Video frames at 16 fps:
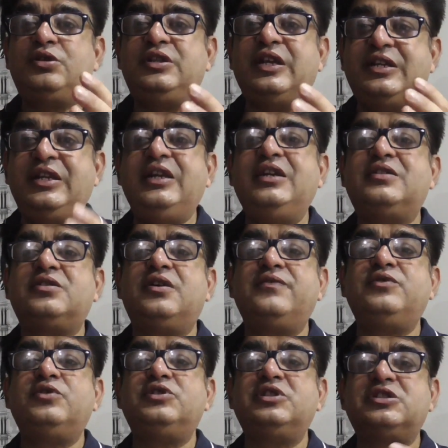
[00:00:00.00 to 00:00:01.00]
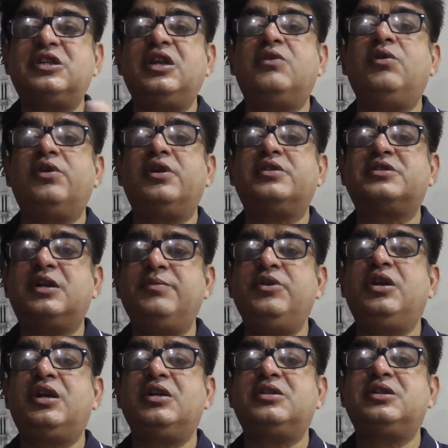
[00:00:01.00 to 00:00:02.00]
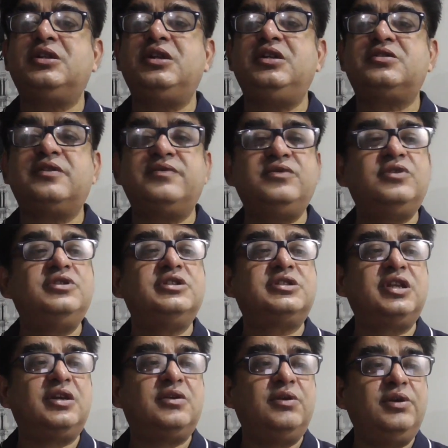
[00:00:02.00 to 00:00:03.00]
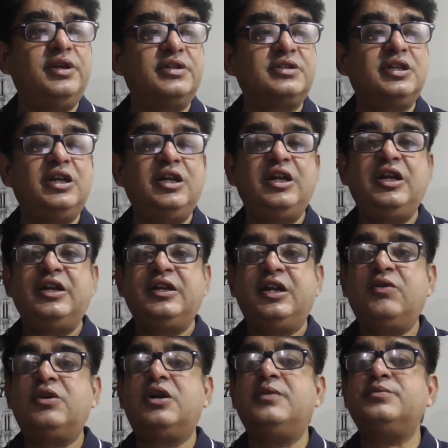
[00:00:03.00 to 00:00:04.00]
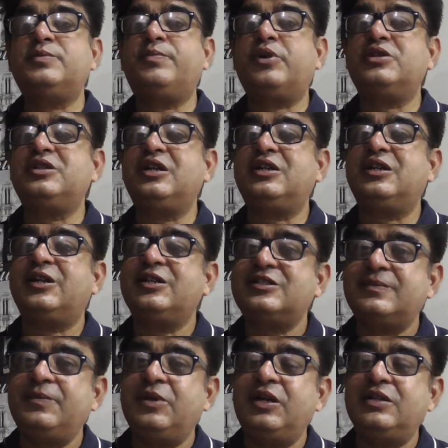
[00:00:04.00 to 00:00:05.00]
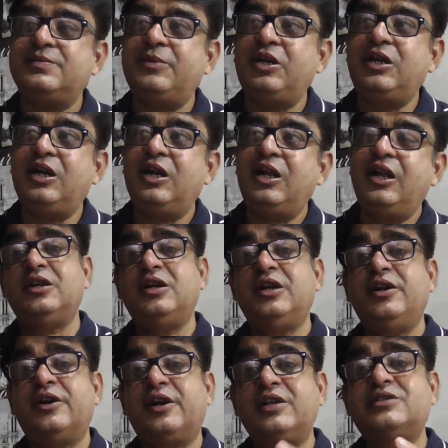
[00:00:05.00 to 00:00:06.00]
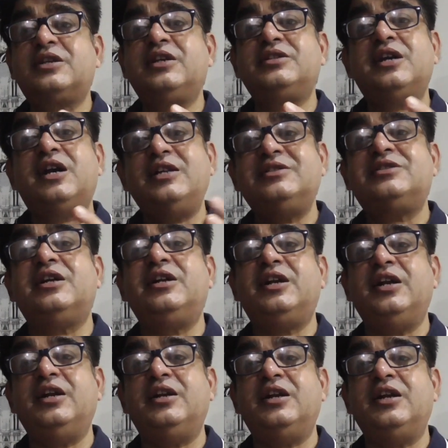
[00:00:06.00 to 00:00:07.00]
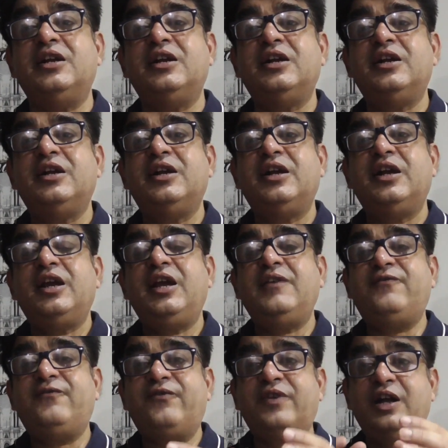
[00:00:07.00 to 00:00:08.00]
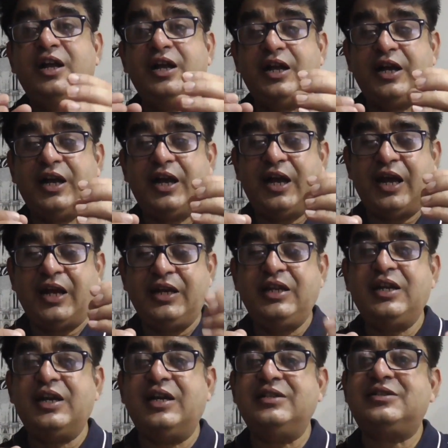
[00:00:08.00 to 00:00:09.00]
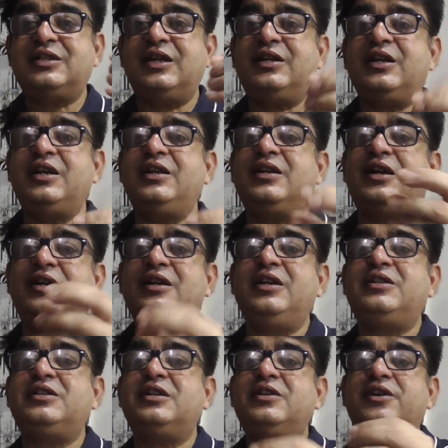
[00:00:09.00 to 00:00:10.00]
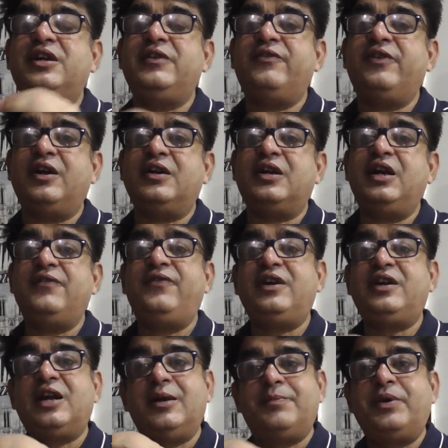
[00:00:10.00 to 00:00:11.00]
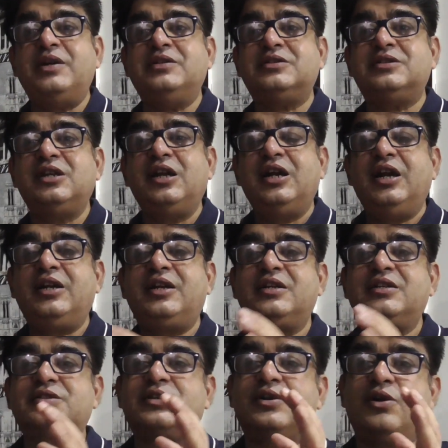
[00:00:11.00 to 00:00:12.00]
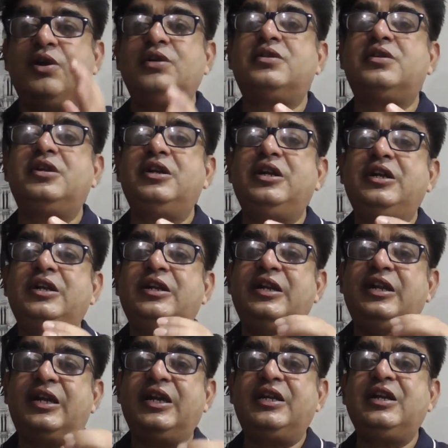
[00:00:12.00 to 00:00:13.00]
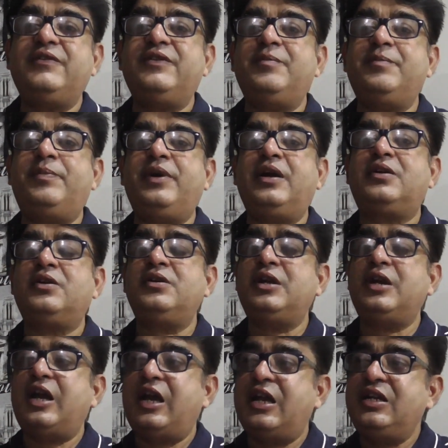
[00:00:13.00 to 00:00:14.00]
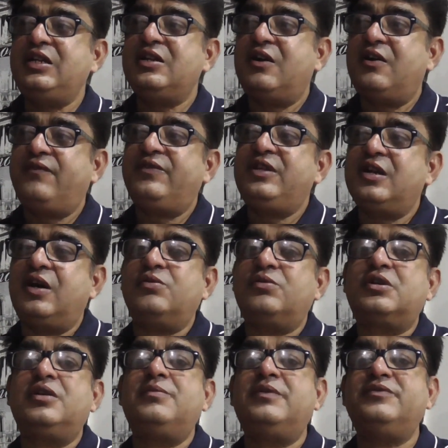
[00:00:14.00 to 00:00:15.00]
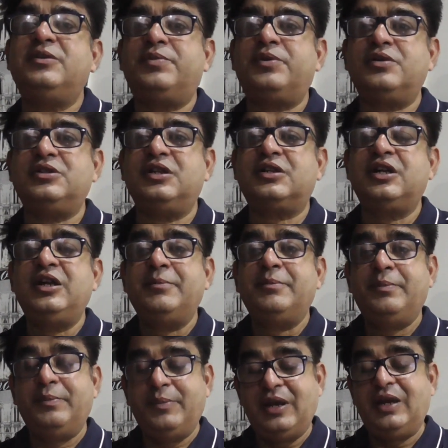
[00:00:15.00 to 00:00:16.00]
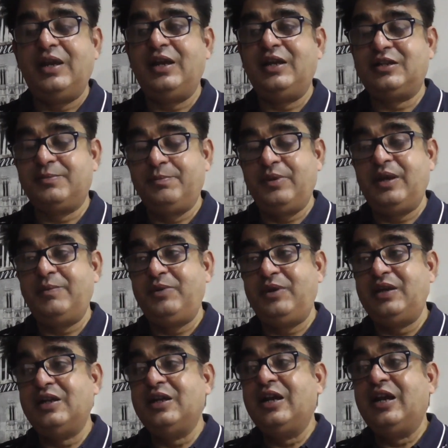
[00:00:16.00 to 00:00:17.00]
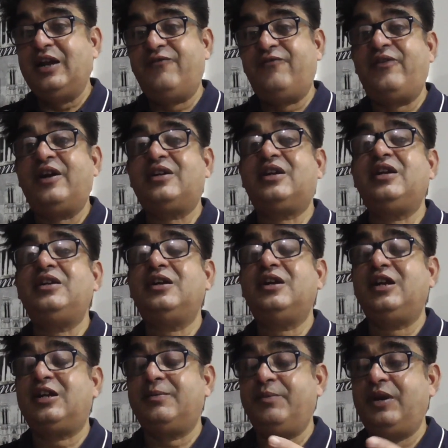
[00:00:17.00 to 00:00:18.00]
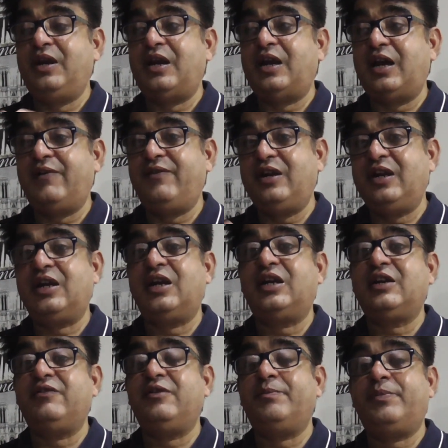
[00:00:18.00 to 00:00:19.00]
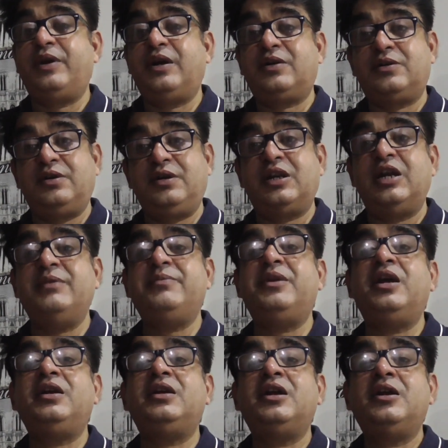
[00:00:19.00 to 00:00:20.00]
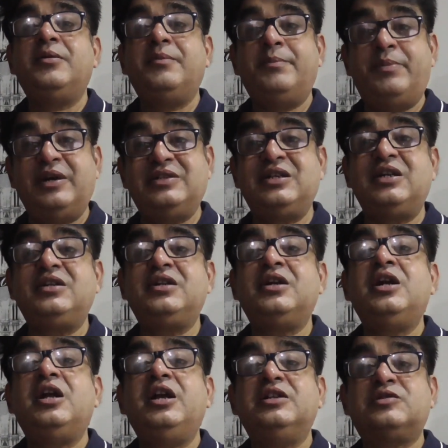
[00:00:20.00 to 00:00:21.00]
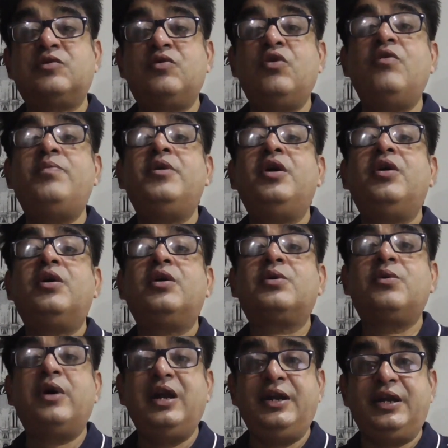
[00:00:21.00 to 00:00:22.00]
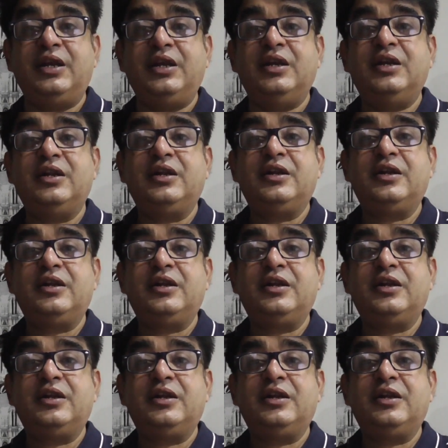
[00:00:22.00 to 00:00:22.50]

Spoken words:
the needs of those stakeholders, communication needs of those stakeholders. Now comes project risk management. Risk is uncertainty. If any uncertain condition or event, if it happens, it has got negative impact on any of the outcome of the project. It may be affecting, it may have a negative impact on timeline, budget, scope or quality.